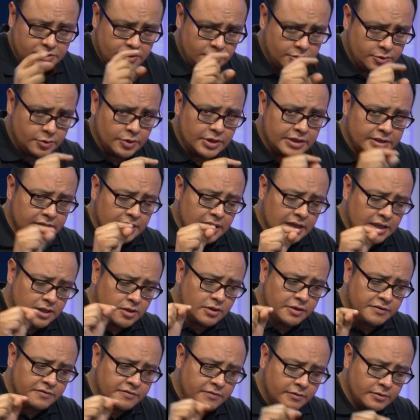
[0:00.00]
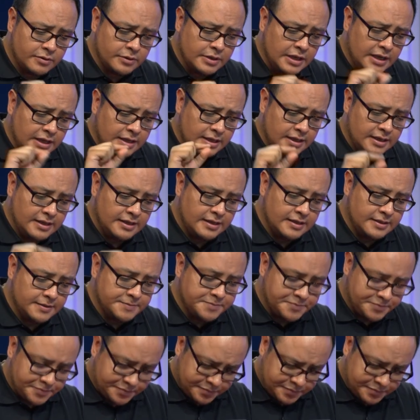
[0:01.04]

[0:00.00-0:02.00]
So you're looking for uh,